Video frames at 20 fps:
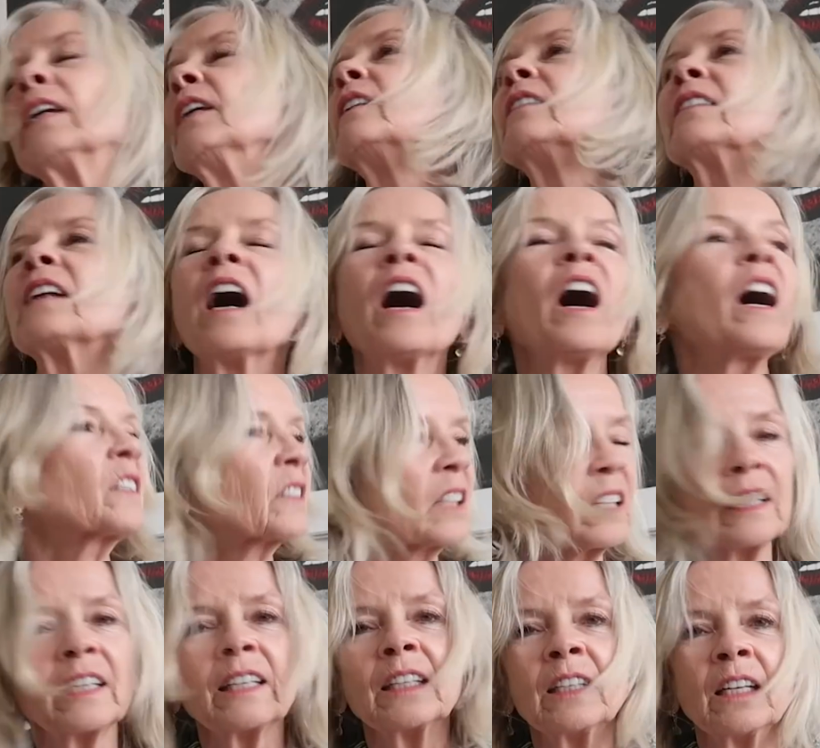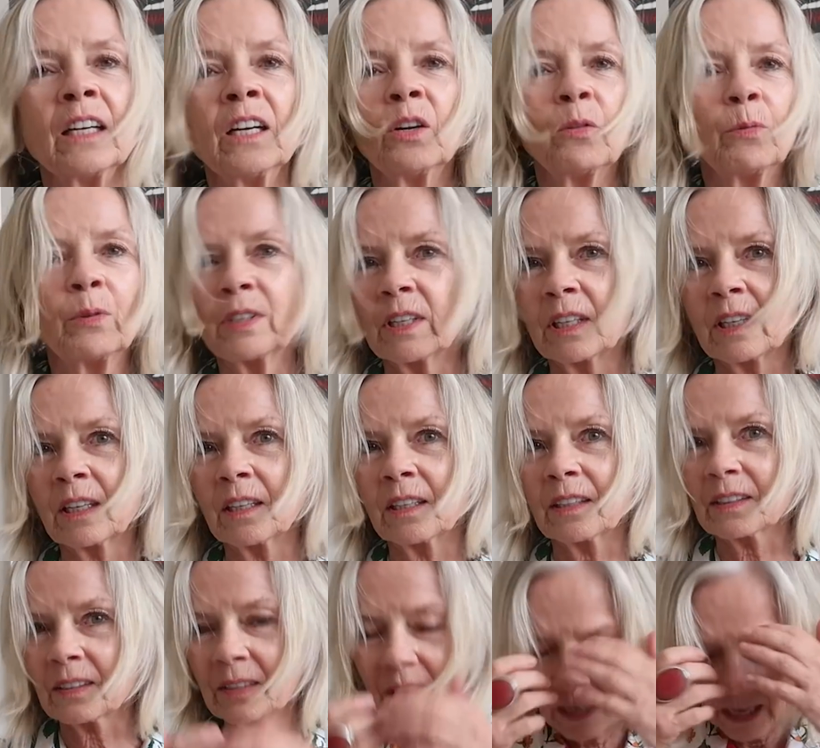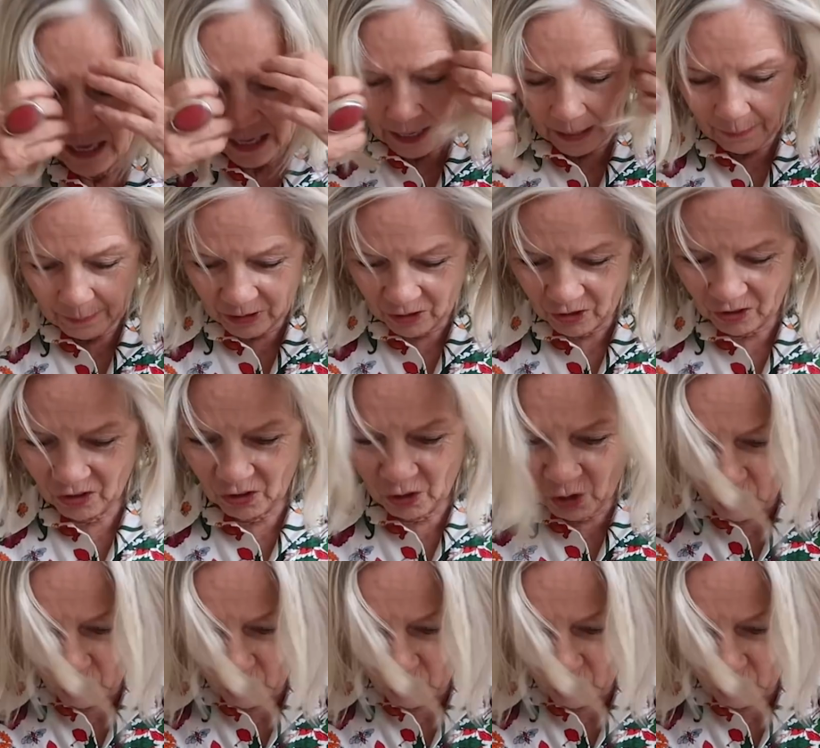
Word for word: is utterly ridiculous. I mean, just